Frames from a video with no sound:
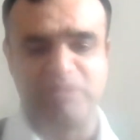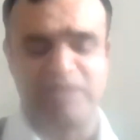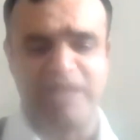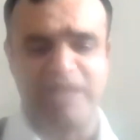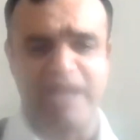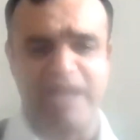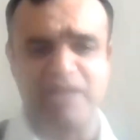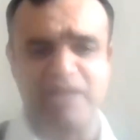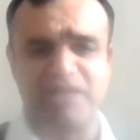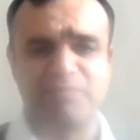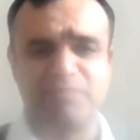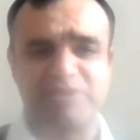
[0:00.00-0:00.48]

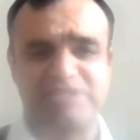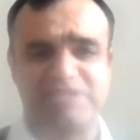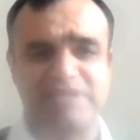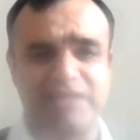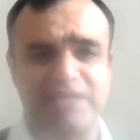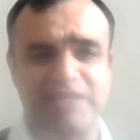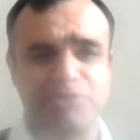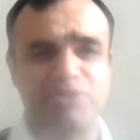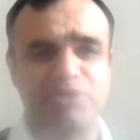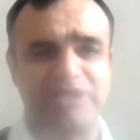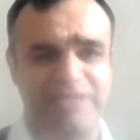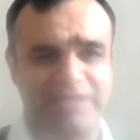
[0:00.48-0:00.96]
100%
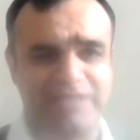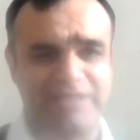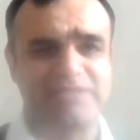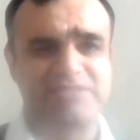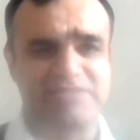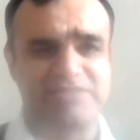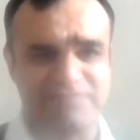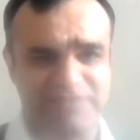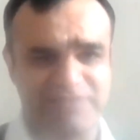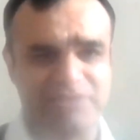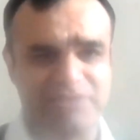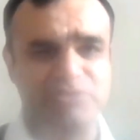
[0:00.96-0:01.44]
accurate data is
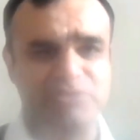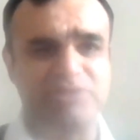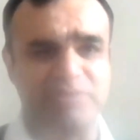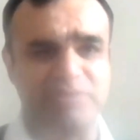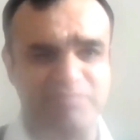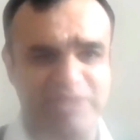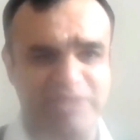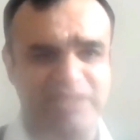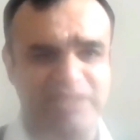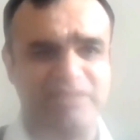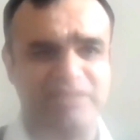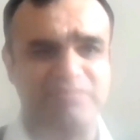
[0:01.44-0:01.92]
difficult to
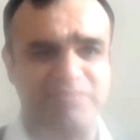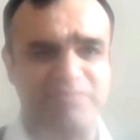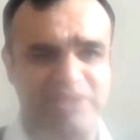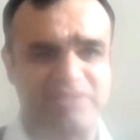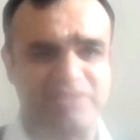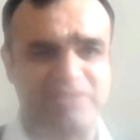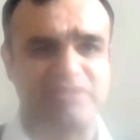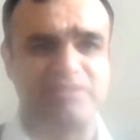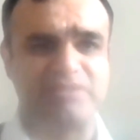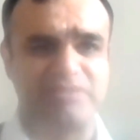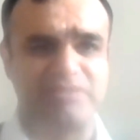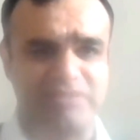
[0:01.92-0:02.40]
come by,
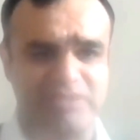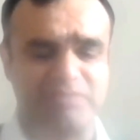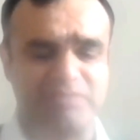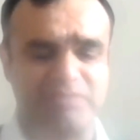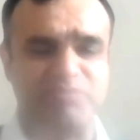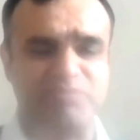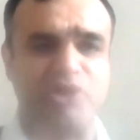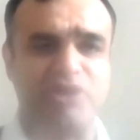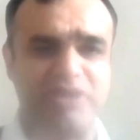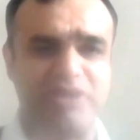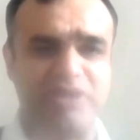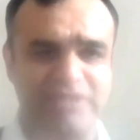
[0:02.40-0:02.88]
but
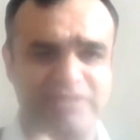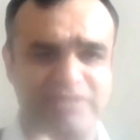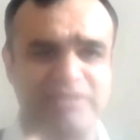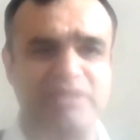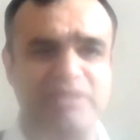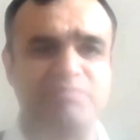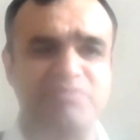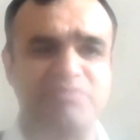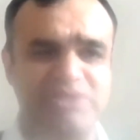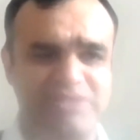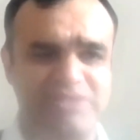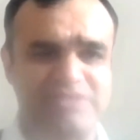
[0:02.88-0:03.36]
broadly the
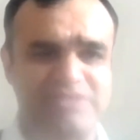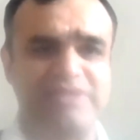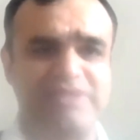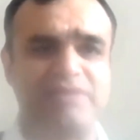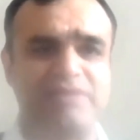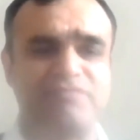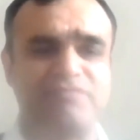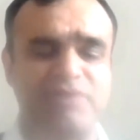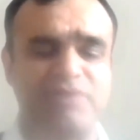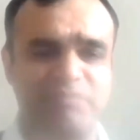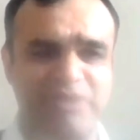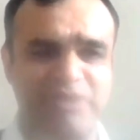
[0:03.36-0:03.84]
numbers
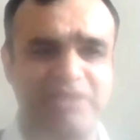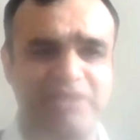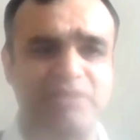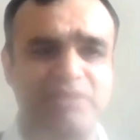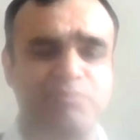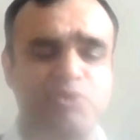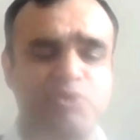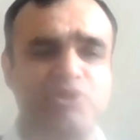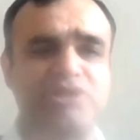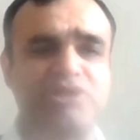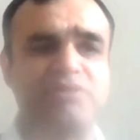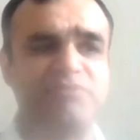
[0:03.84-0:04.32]
that were being
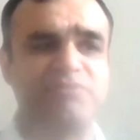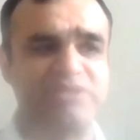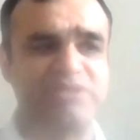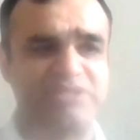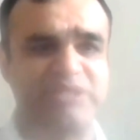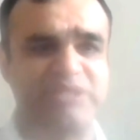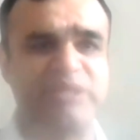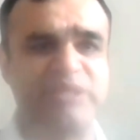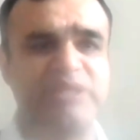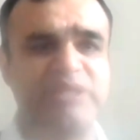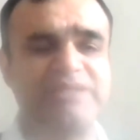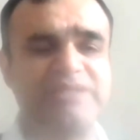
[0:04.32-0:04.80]
reported were
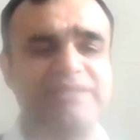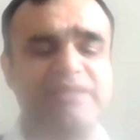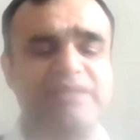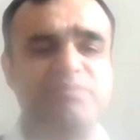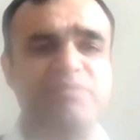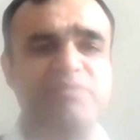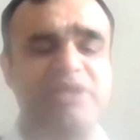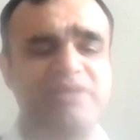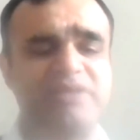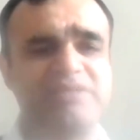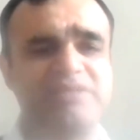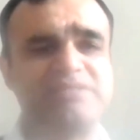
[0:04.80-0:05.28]
saying that
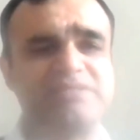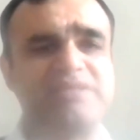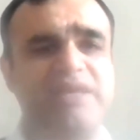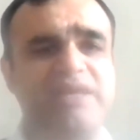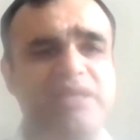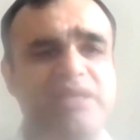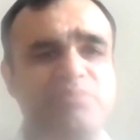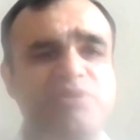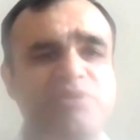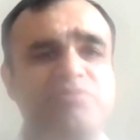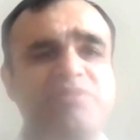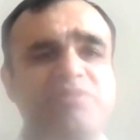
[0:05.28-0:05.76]
builders
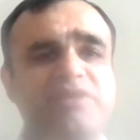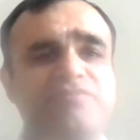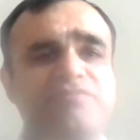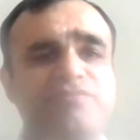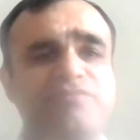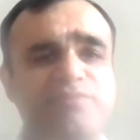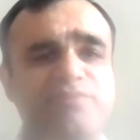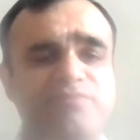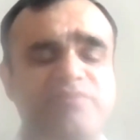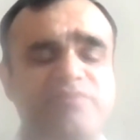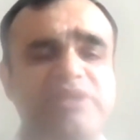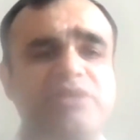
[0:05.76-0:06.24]
had between
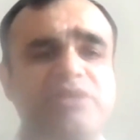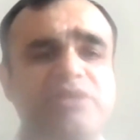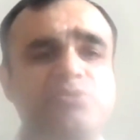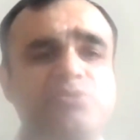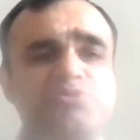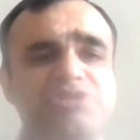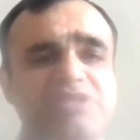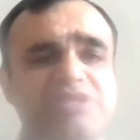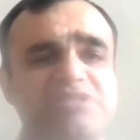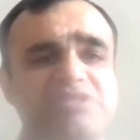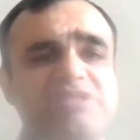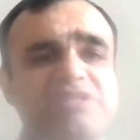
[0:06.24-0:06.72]
50 to
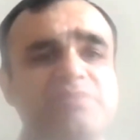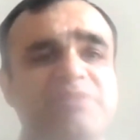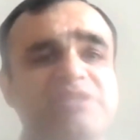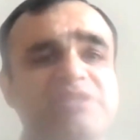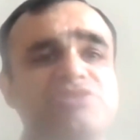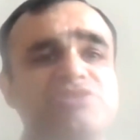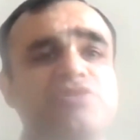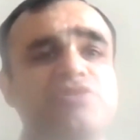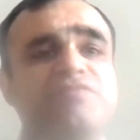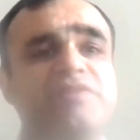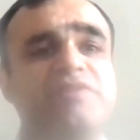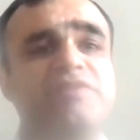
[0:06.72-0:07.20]
60
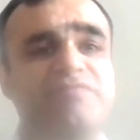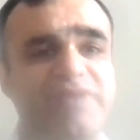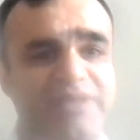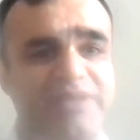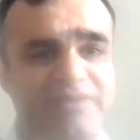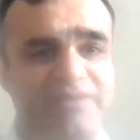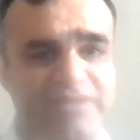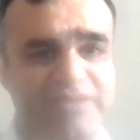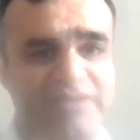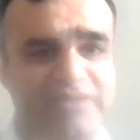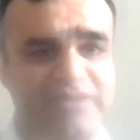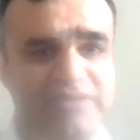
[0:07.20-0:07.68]
months of
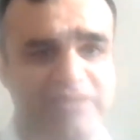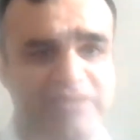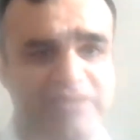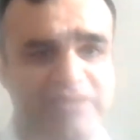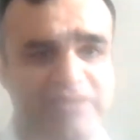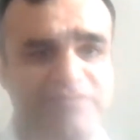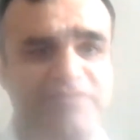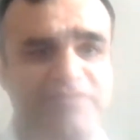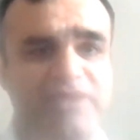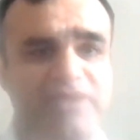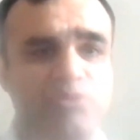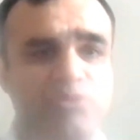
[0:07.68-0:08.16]
inventory.
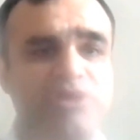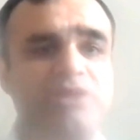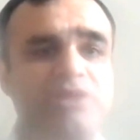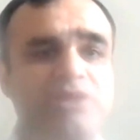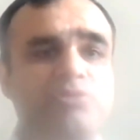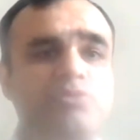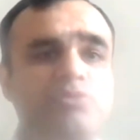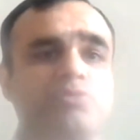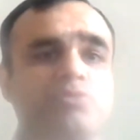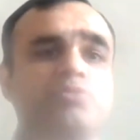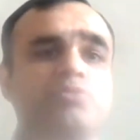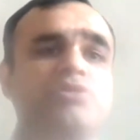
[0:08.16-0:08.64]
If I look
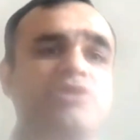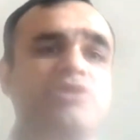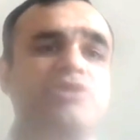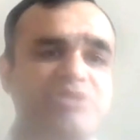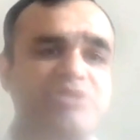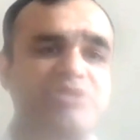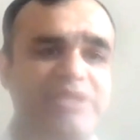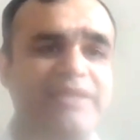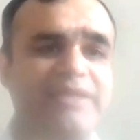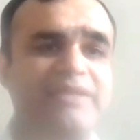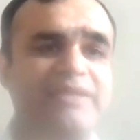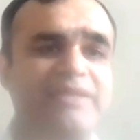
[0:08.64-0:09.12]
into
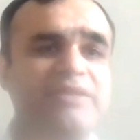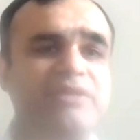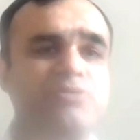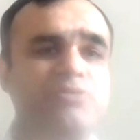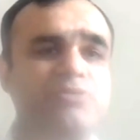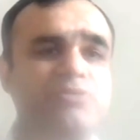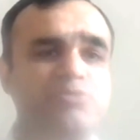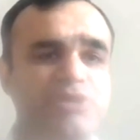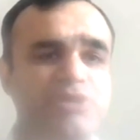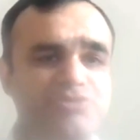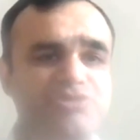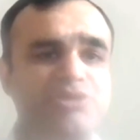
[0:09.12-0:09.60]
2019,
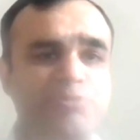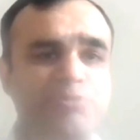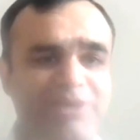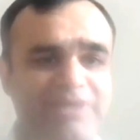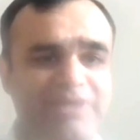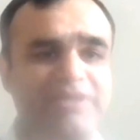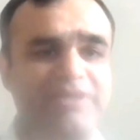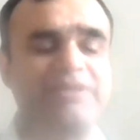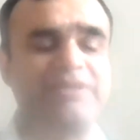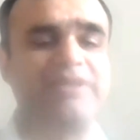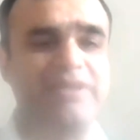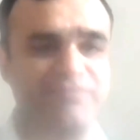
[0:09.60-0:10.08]

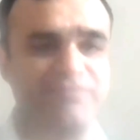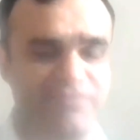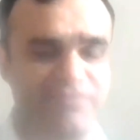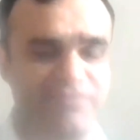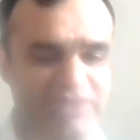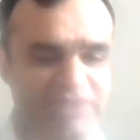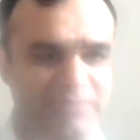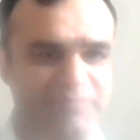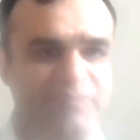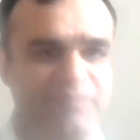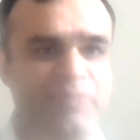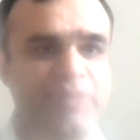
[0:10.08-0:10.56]
2020
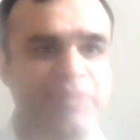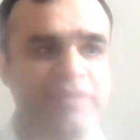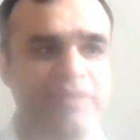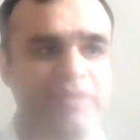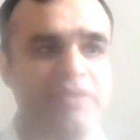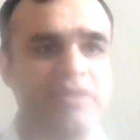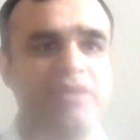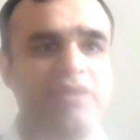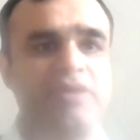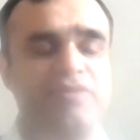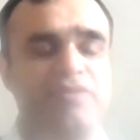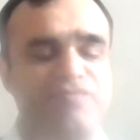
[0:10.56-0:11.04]
timeframe,
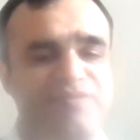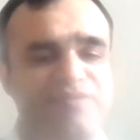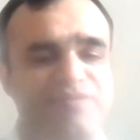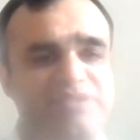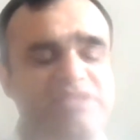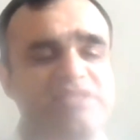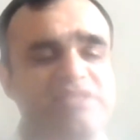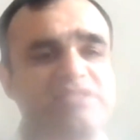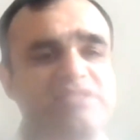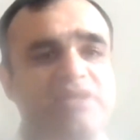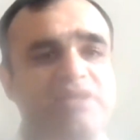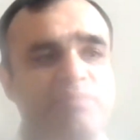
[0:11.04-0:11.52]
which
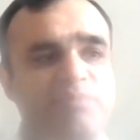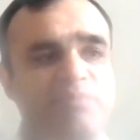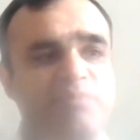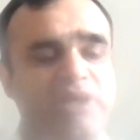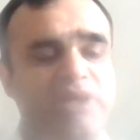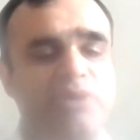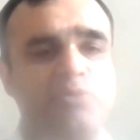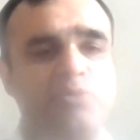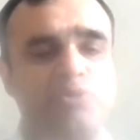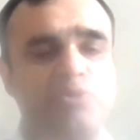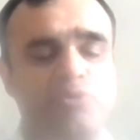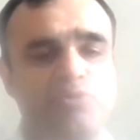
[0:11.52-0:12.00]
has come
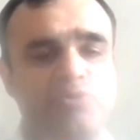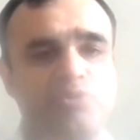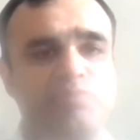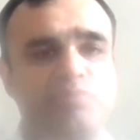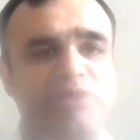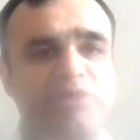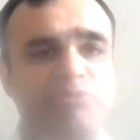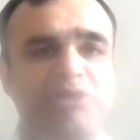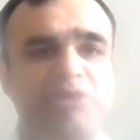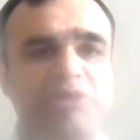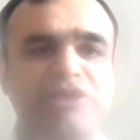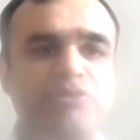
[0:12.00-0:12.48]
down to
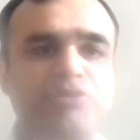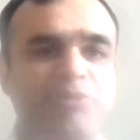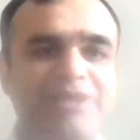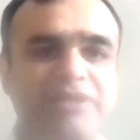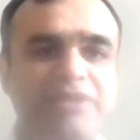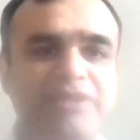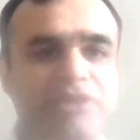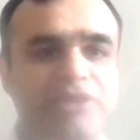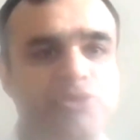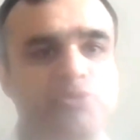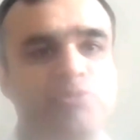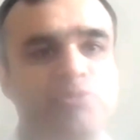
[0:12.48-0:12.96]
between
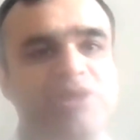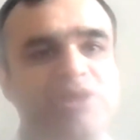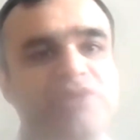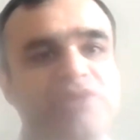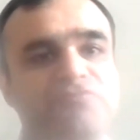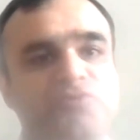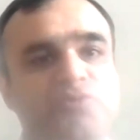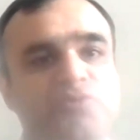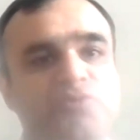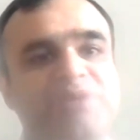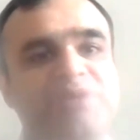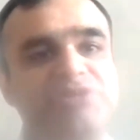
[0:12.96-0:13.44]
20 to
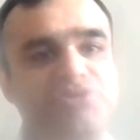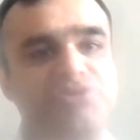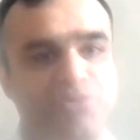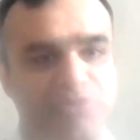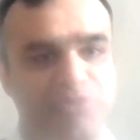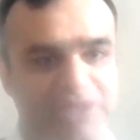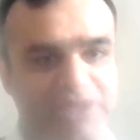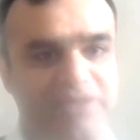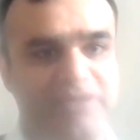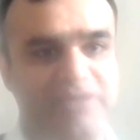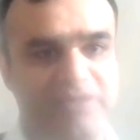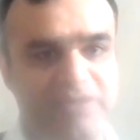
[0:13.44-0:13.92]
24 months today.